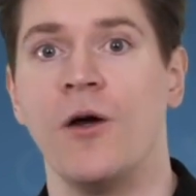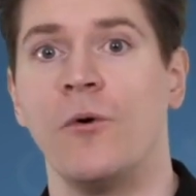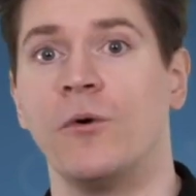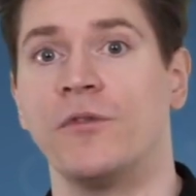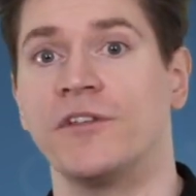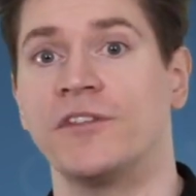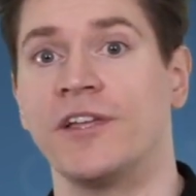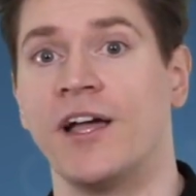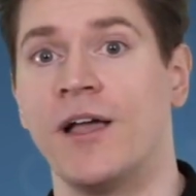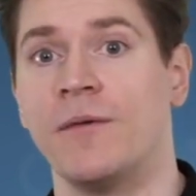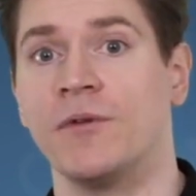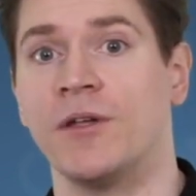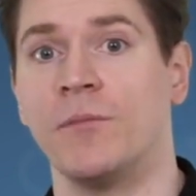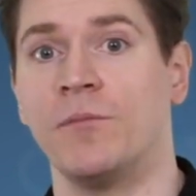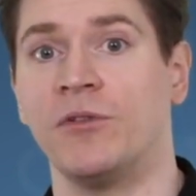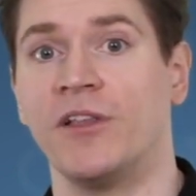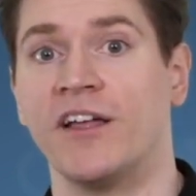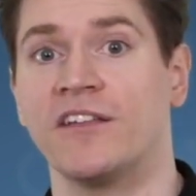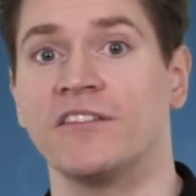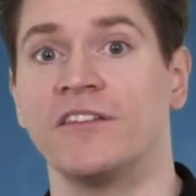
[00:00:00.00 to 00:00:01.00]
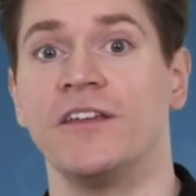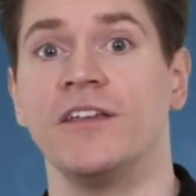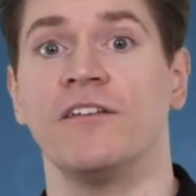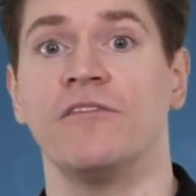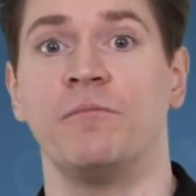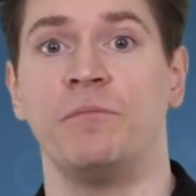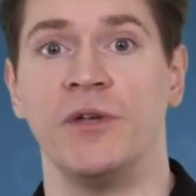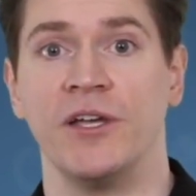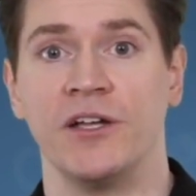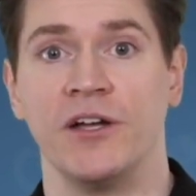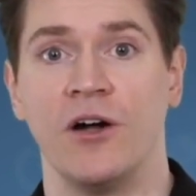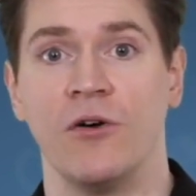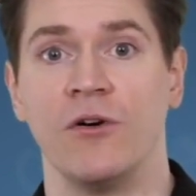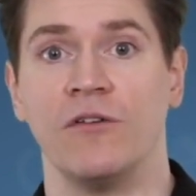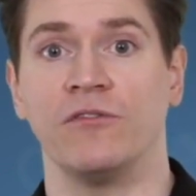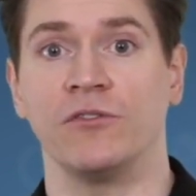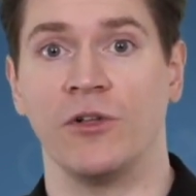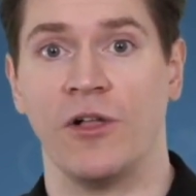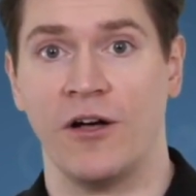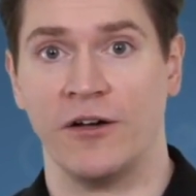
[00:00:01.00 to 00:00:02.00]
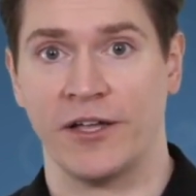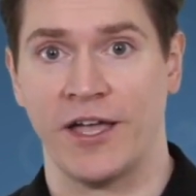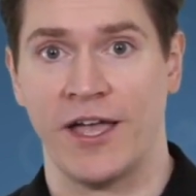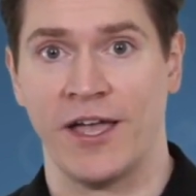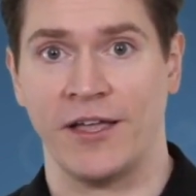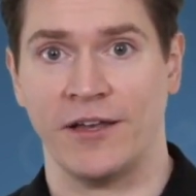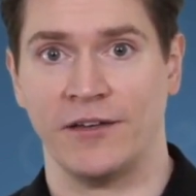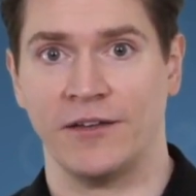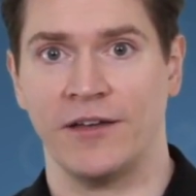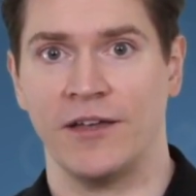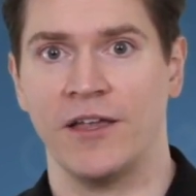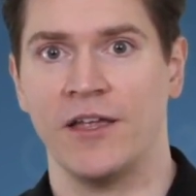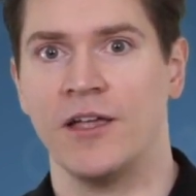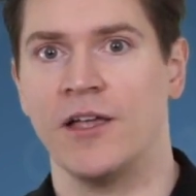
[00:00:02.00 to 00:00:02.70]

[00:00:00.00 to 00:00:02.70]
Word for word: with a time complexity of big O of log n.